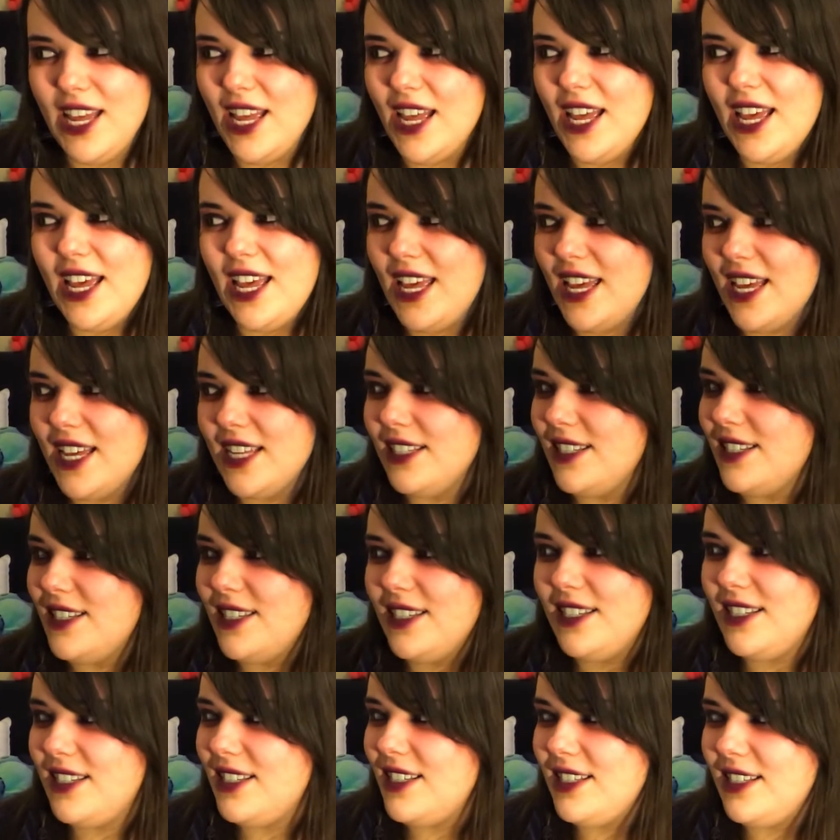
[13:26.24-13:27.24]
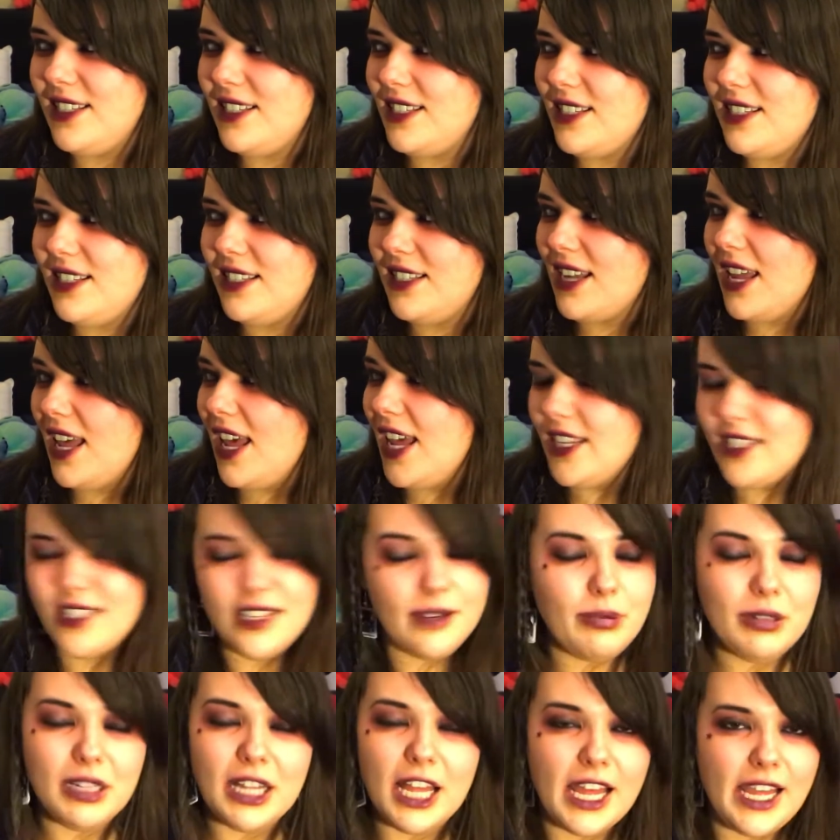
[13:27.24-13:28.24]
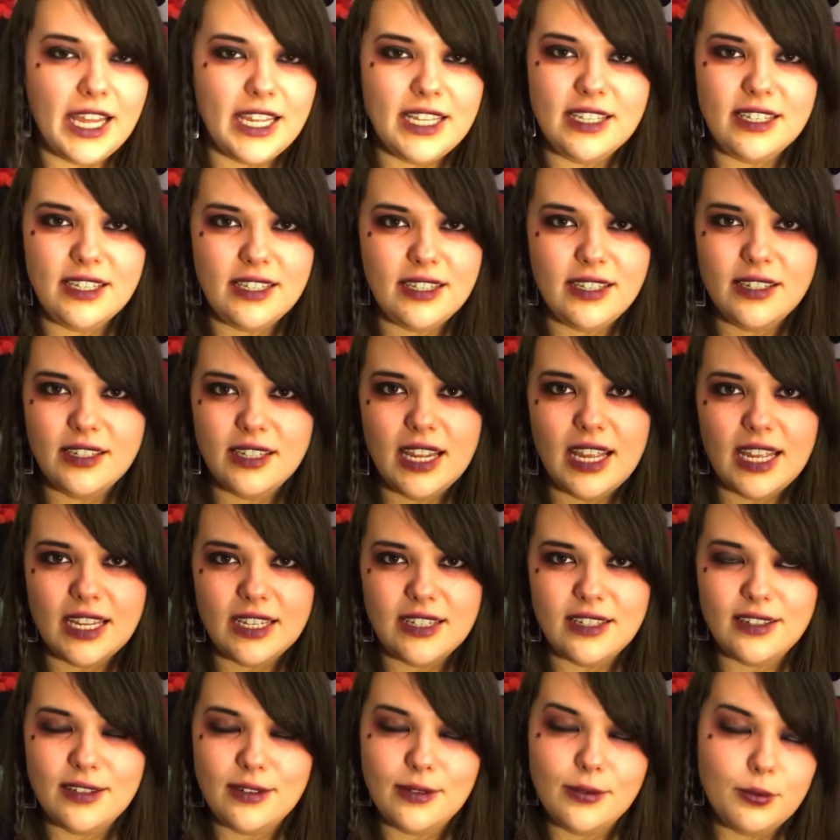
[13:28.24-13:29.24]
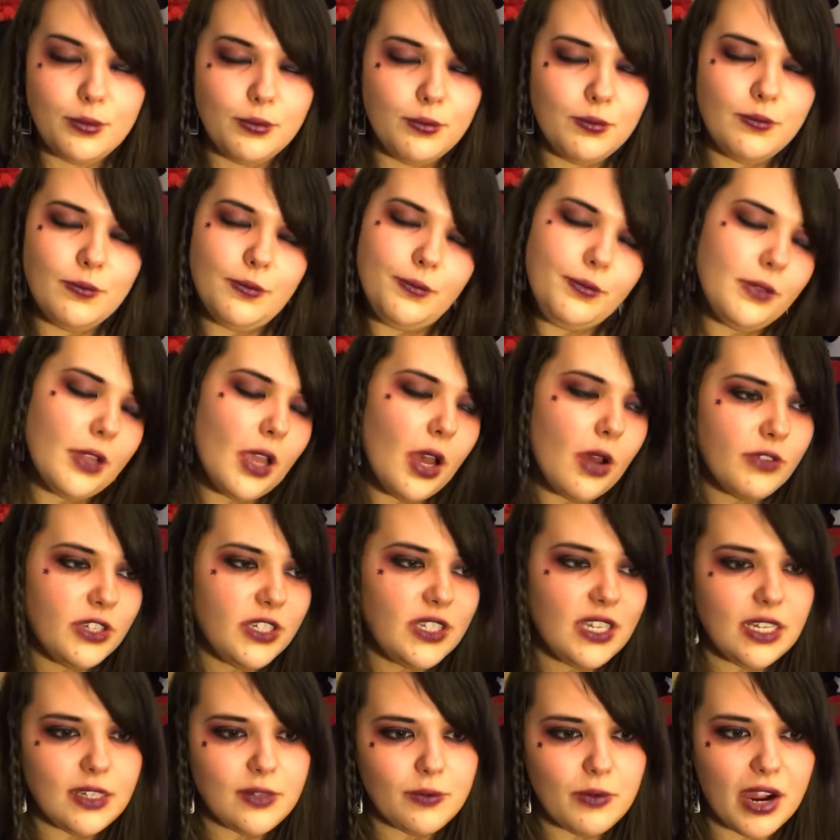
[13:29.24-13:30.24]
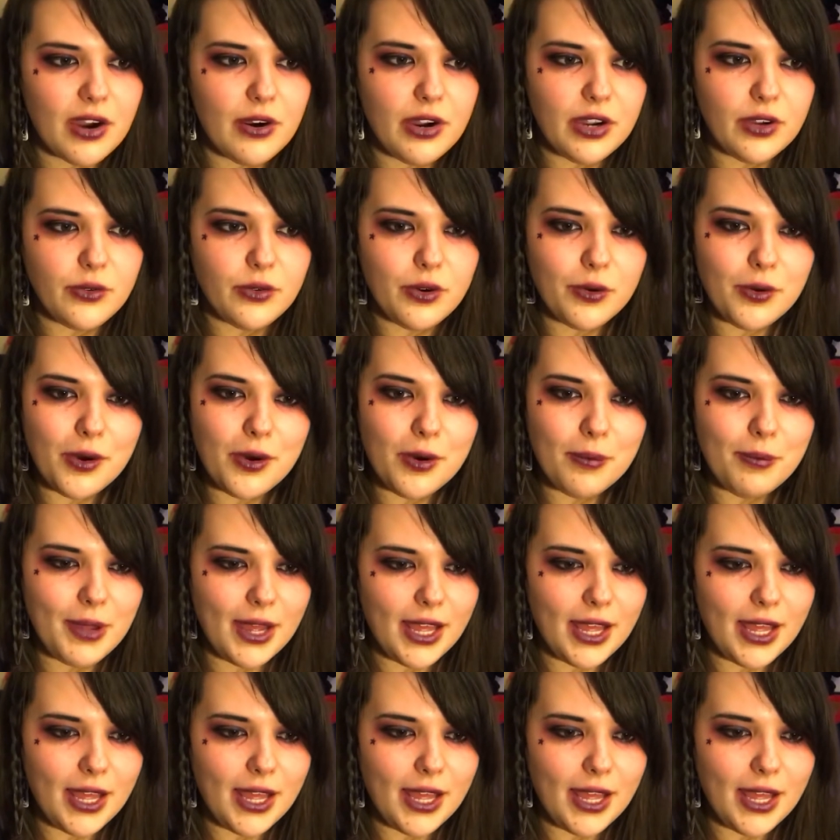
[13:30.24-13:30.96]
It's a place, it's where I grew up.